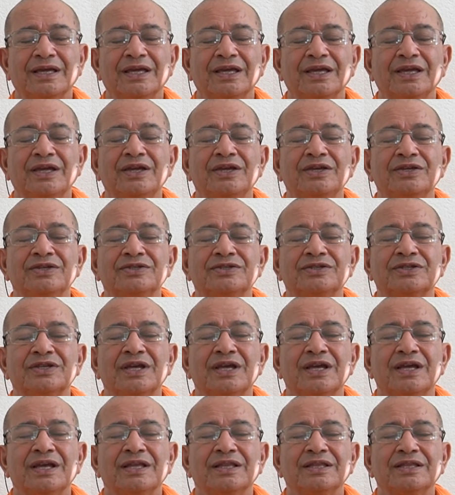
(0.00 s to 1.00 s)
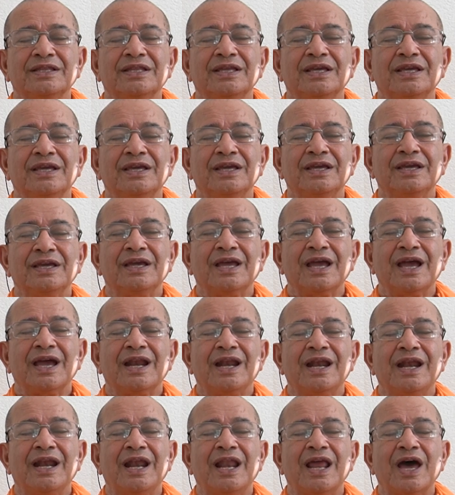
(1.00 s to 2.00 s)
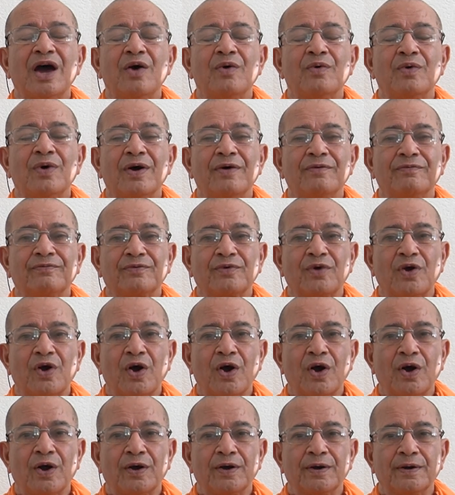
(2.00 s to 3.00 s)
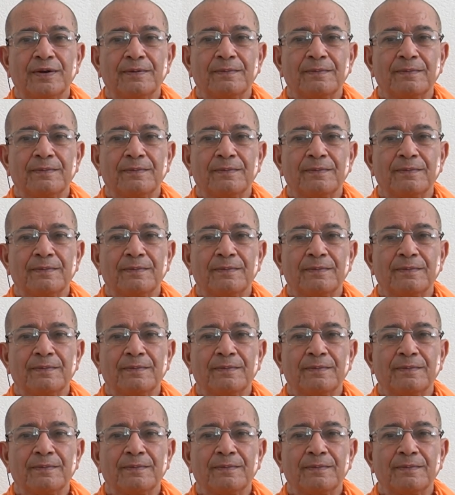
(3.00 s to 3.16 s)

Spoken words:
is the love of God.